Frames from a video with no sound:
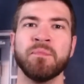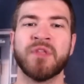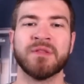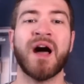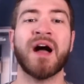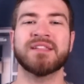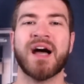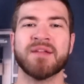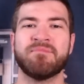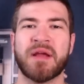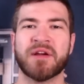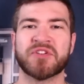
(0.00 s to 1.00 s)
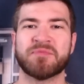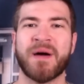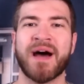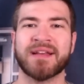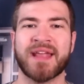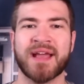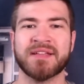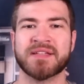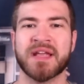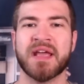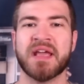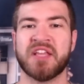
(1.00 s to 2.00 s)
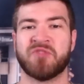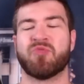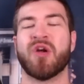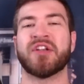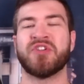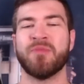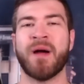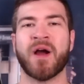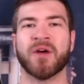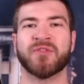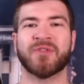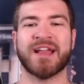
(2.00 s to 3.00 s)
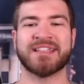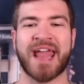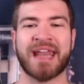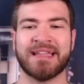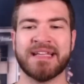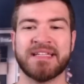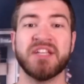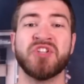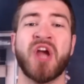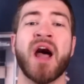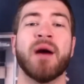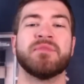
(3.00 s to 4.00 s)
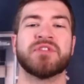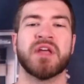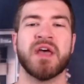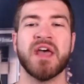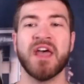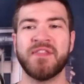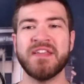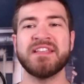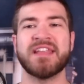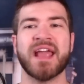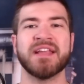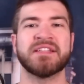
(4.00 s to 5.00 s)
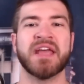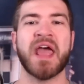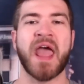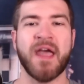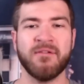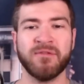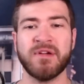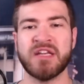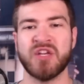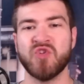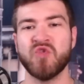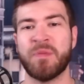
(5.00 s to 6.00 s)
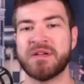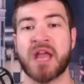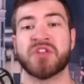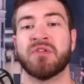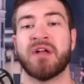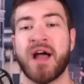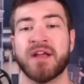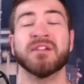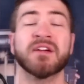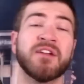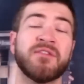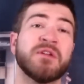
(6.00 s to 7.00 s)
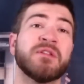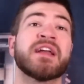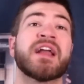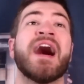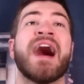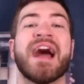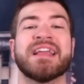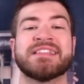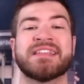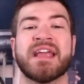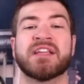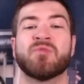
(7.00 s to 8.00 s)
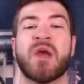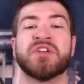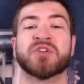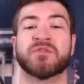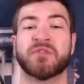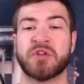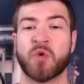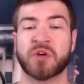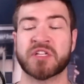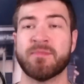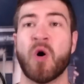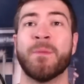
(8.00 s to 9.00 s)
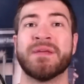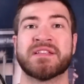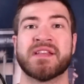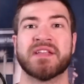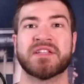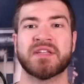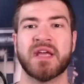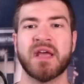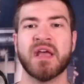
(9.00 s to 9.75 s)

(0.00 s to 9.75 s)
The Locked On Bears podcast is brought to you by our friends at LinkedIn Jobs. These days, every new potential hire can feel like a high-stakes wager for your small business.